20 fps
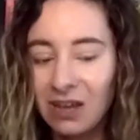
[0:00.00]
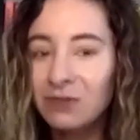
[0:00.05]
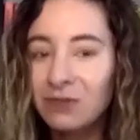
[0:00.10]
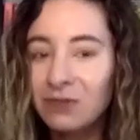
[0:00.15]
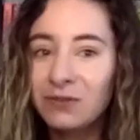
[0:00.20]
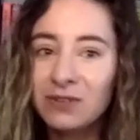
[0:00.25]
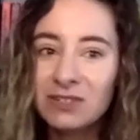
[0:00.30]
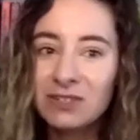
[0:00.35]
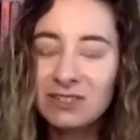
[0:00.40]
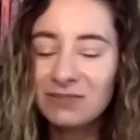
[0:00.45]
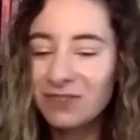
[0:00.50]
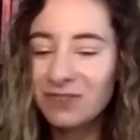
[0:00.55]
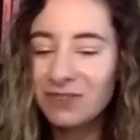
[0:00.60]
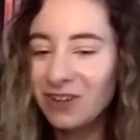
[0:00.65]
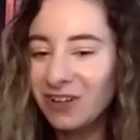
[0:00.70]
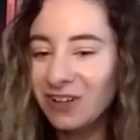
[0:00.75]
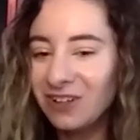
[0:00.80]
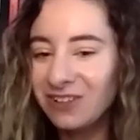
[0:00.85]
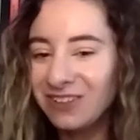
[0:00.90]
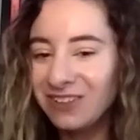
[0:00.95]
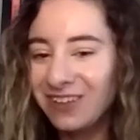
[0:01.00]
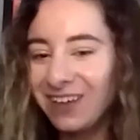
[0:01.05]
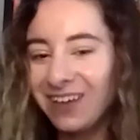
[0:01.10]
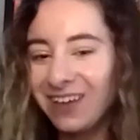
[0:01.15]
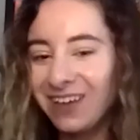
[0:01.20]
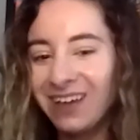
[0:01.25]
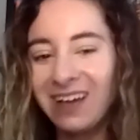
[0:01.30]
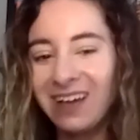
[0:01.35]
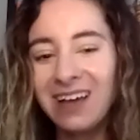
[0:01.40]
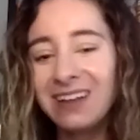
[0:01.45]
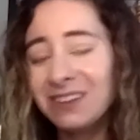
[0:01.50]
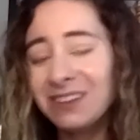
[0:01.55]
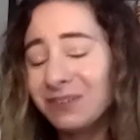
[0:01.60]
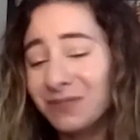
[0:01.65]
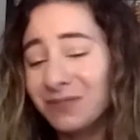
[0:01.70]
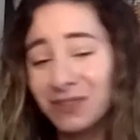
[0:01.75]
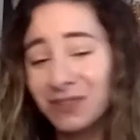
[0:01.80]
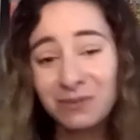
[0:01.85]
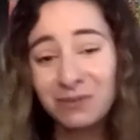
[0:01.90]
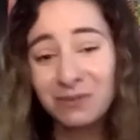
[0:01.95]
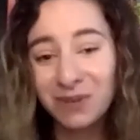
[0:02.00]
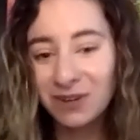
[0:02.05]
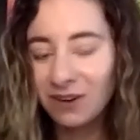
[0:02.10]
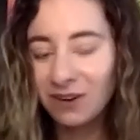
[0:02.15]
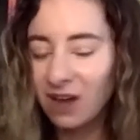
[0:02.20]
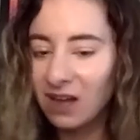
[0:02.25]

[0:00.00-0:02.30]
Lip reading: First of all, I love humor.